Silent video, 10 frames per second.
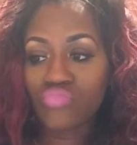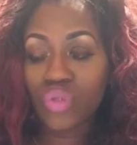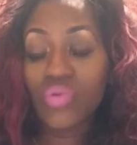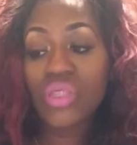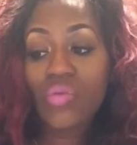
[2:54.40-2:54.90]

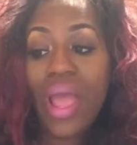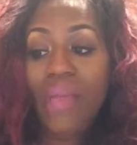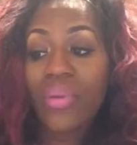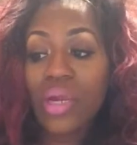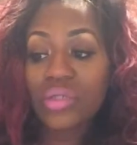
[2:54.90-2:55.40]
reason why
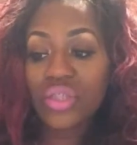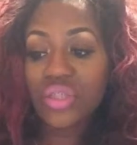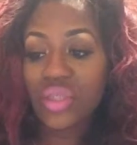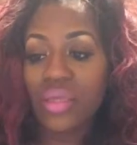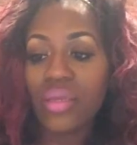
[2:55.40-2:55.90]
I
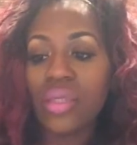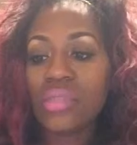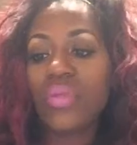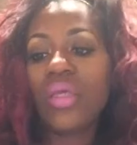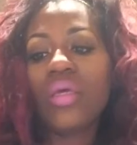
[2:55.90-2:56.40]
purchased it
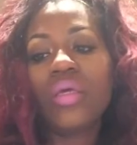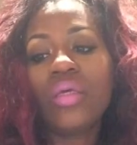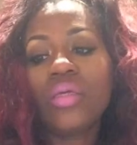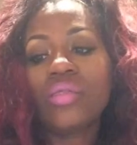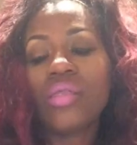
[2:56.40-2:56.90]
is
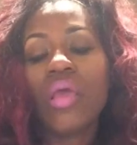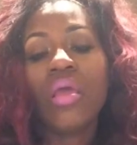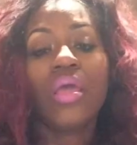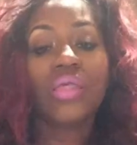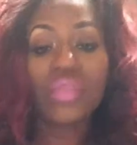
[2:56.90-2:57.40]
because
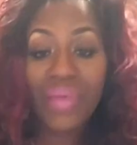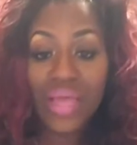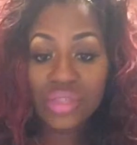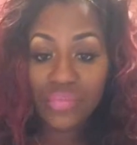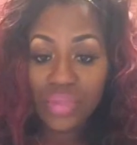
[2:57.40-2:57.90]
it's
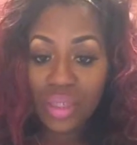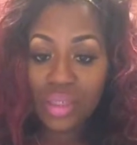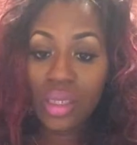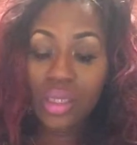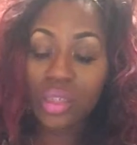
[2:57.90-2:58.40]
about to
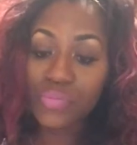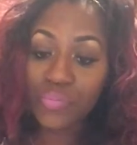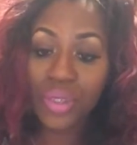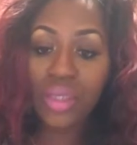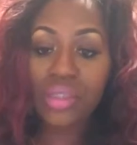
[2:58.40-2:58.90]
be
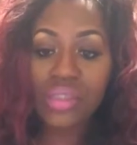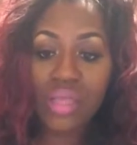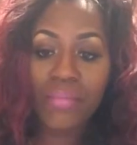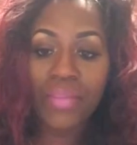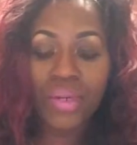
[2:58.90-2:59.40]
spring and
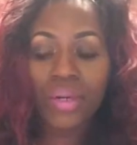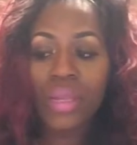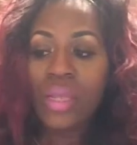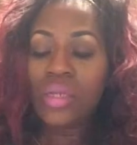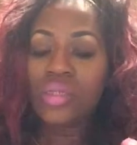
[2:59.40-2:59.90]
summer.
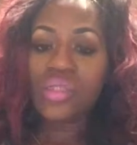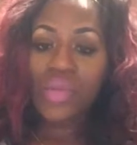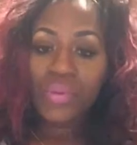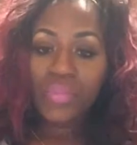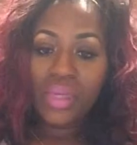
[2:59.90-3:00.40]

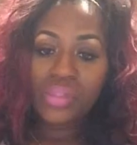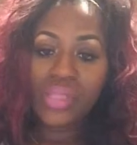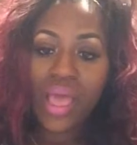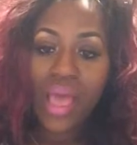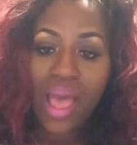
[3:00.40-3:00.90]
Summer
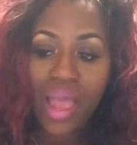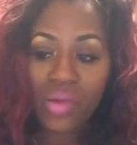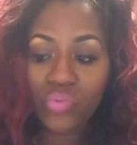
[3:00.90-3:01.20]
months, I